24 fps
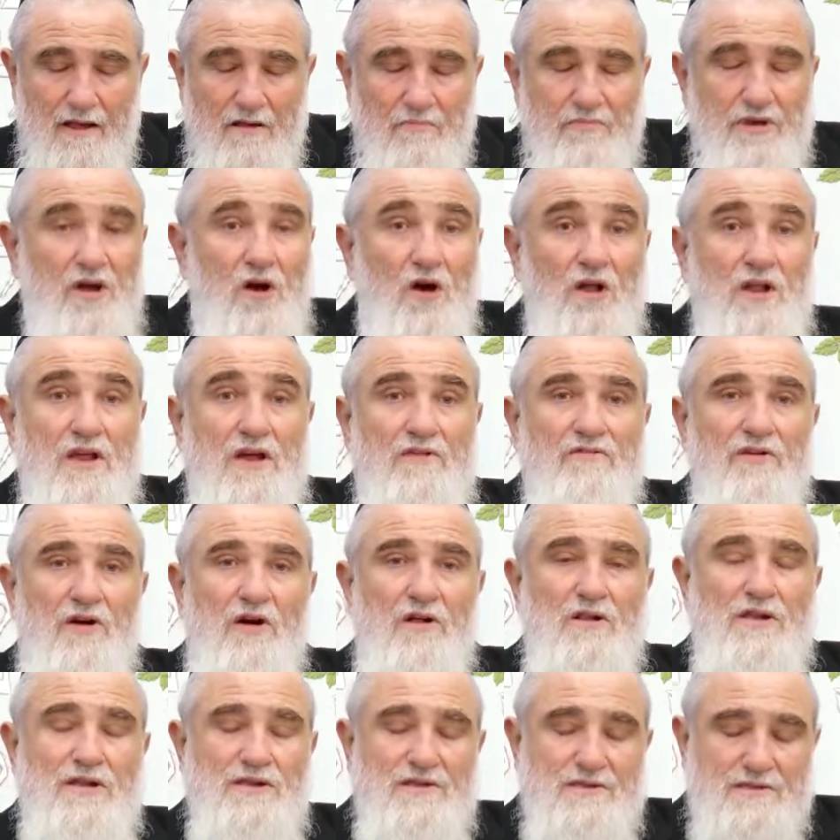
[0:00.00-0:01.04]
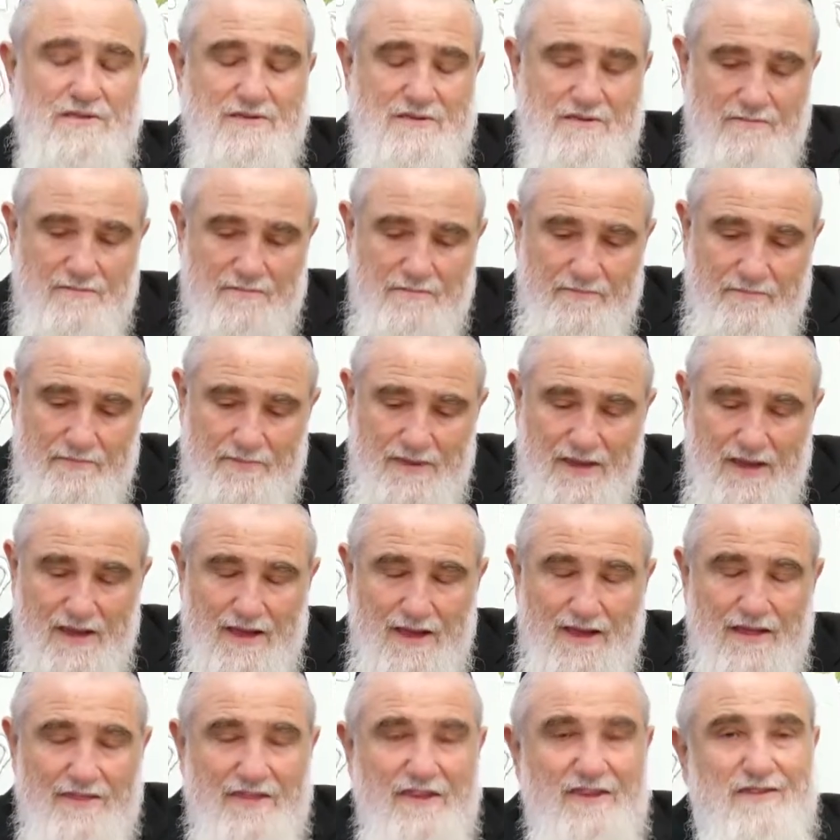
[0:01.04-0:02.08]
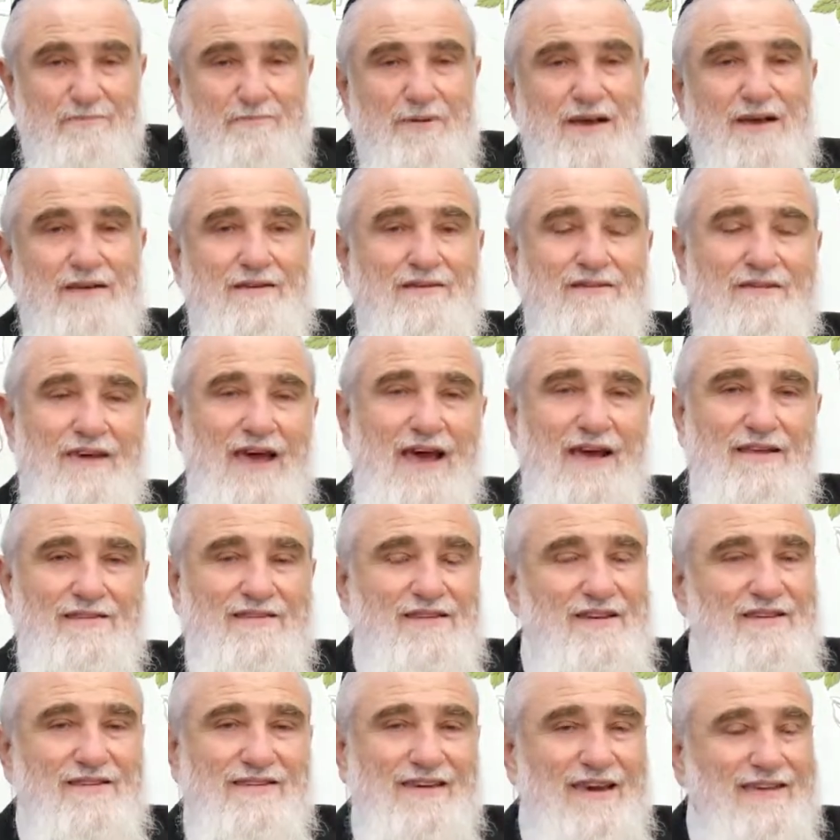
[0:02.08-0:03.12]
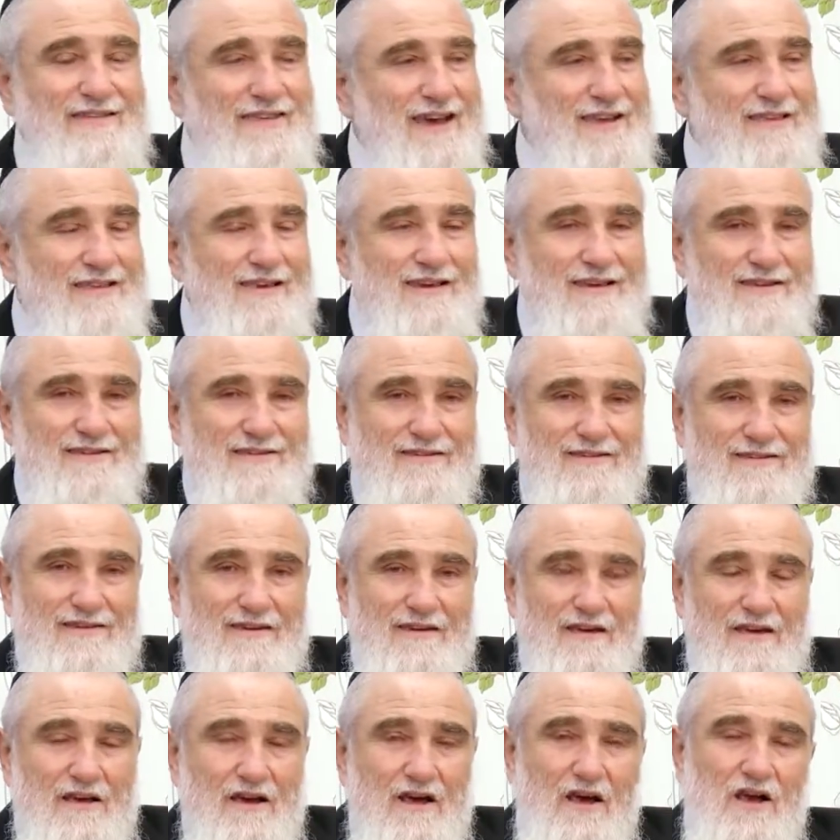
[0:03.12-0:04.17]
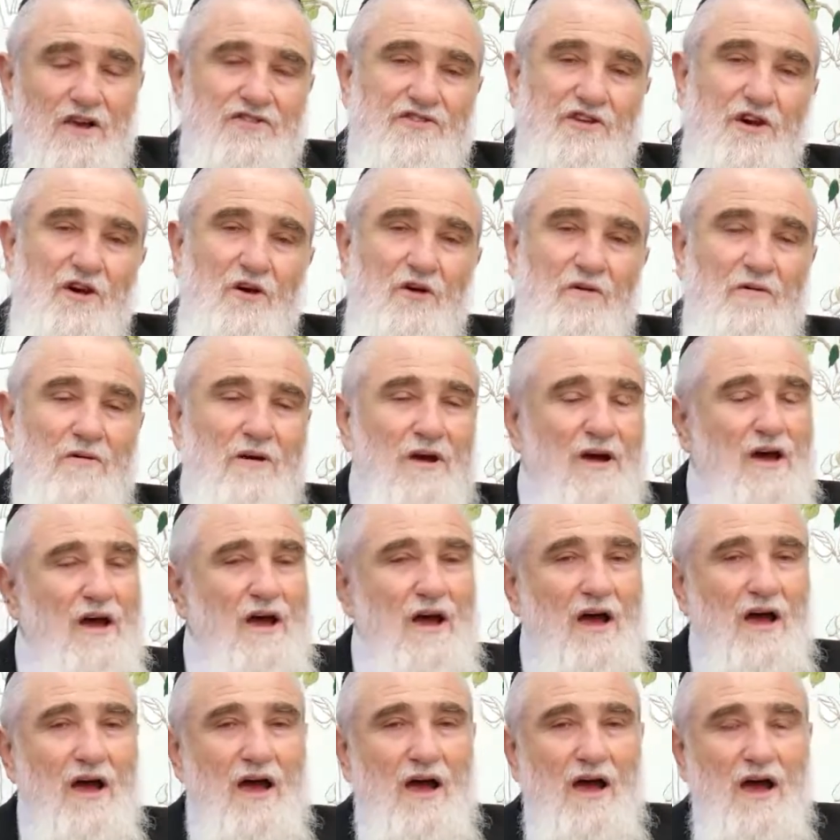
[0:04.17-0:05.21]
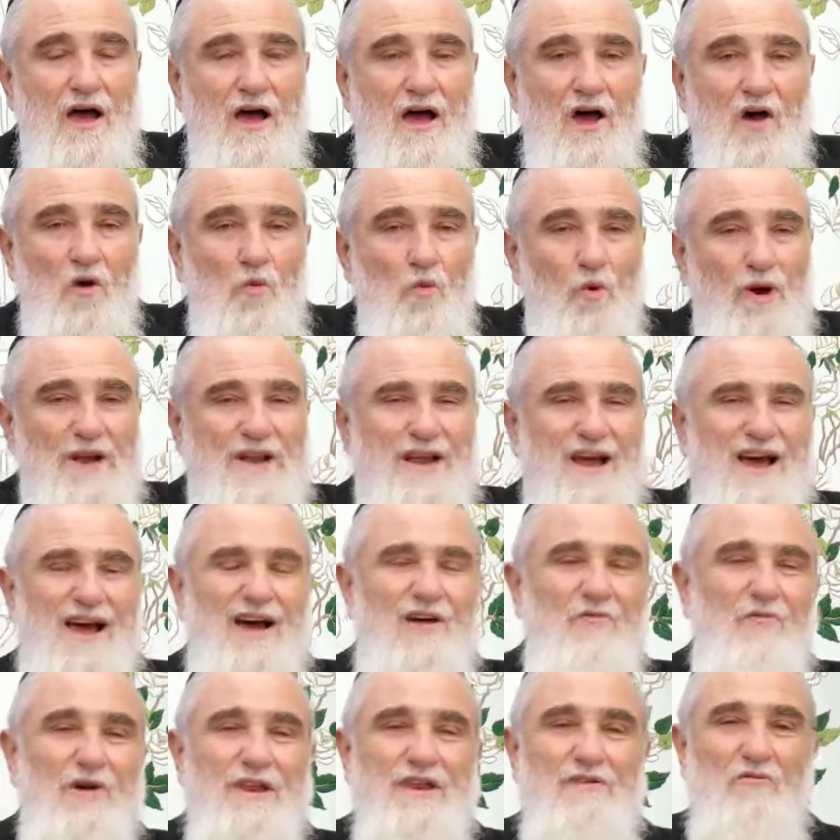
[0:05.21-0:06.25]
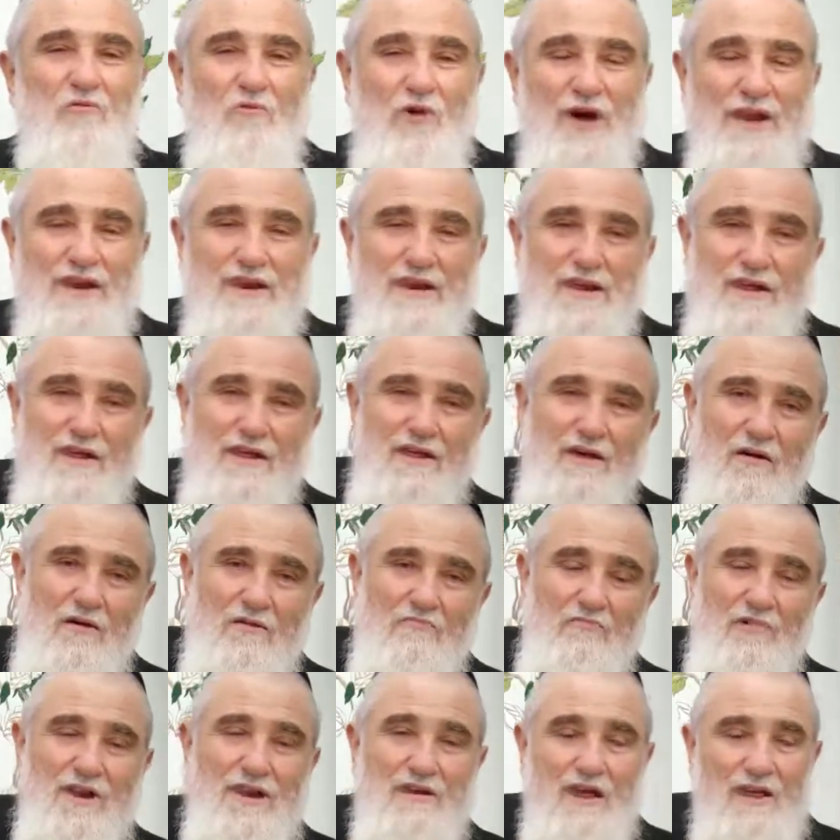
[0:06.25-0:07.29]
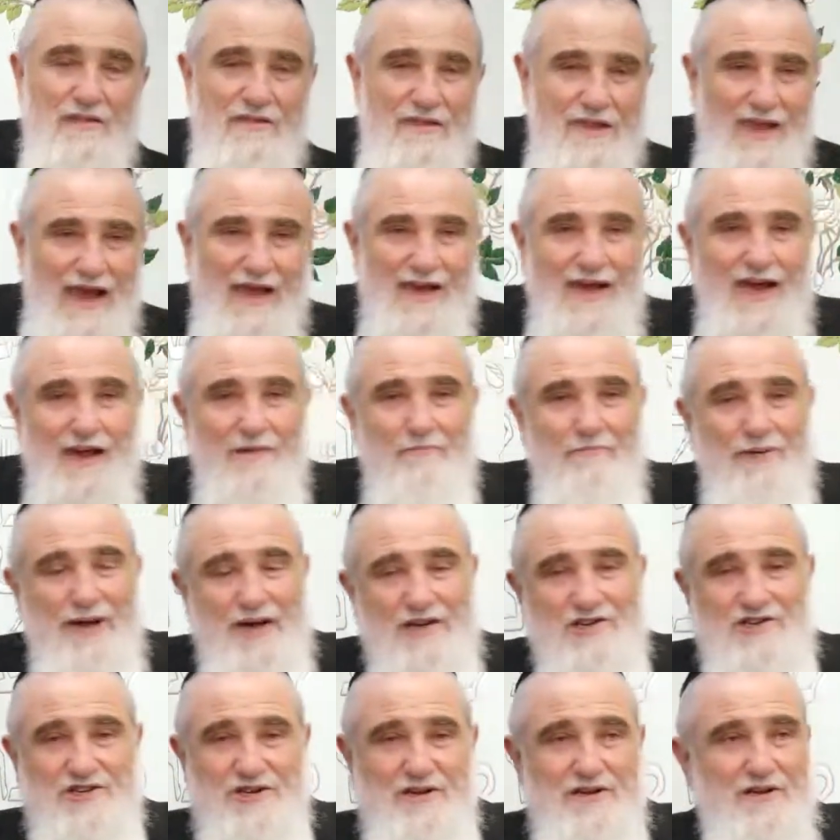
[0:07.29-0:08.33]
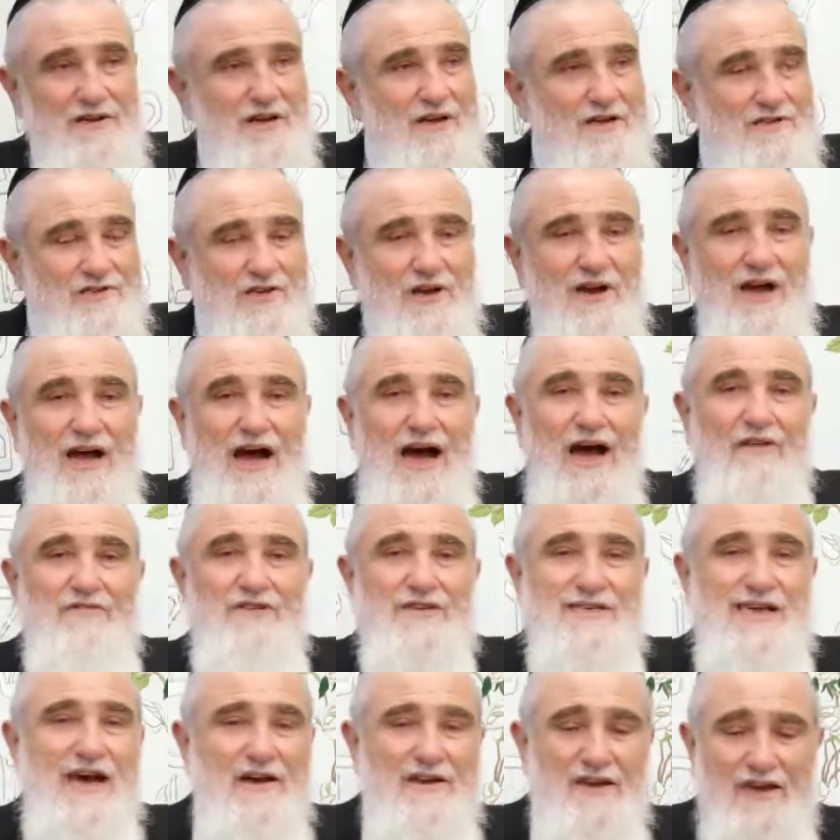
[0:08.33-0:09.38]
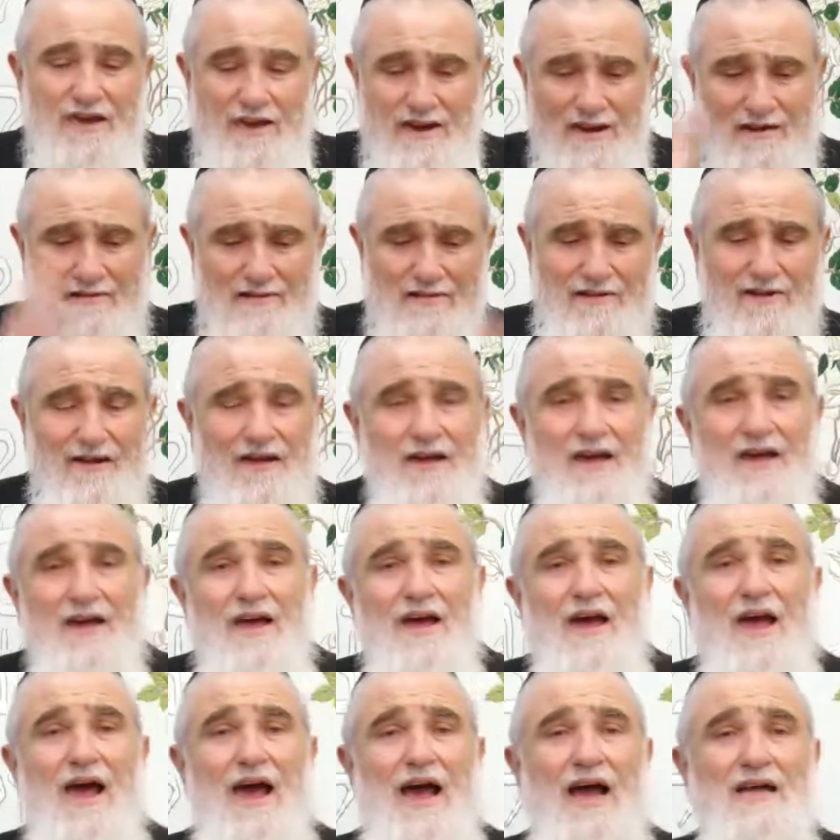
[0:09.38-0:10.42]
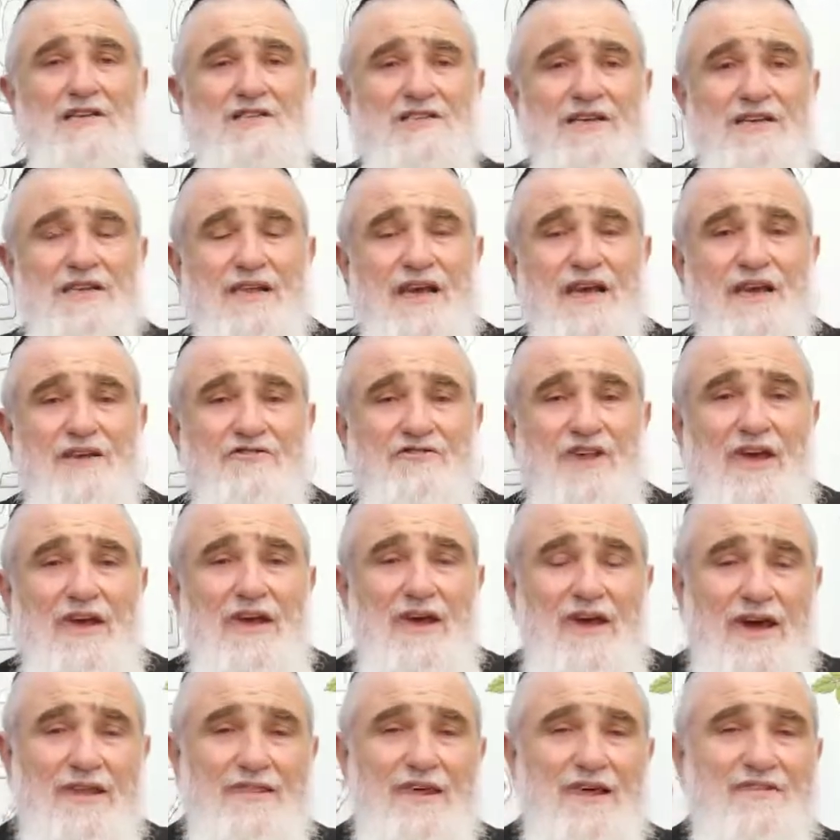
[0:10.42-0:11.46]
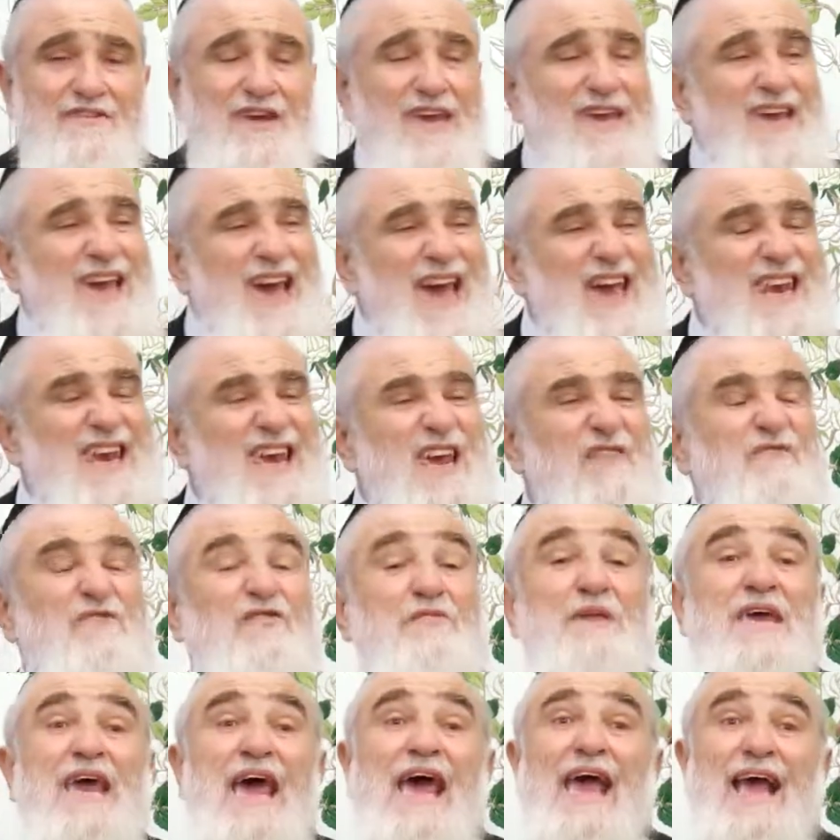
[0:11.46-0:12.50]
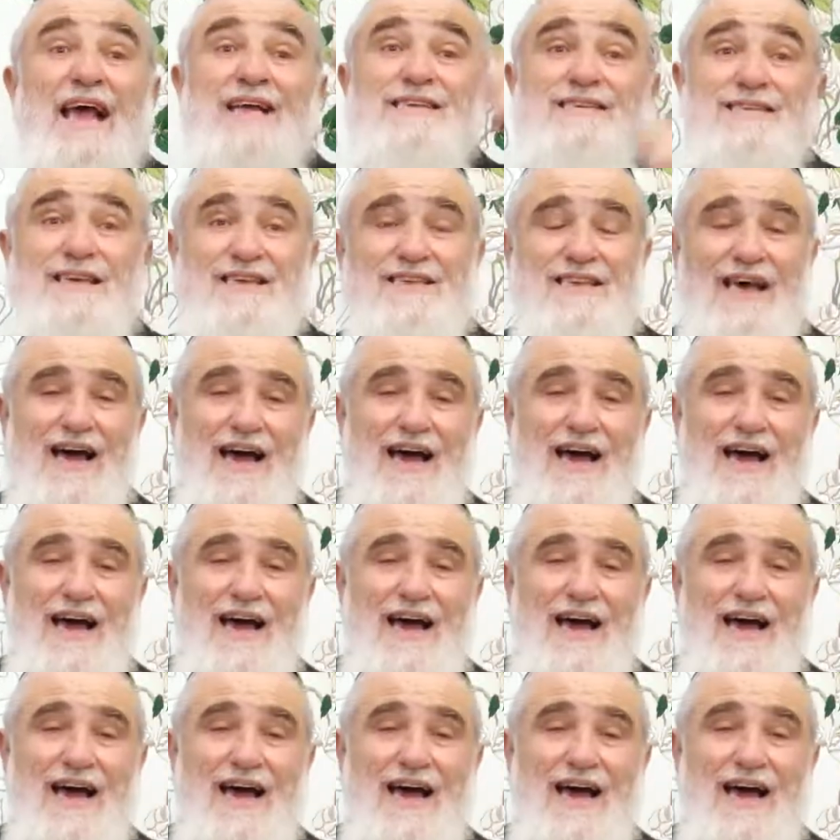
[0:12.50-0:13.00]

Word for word: Be holy of holies. This being said, so he says like this. So when, when, when, when, now you got a picture. So Chav is out here, and she, they, they hear that you can't eat from the Eitz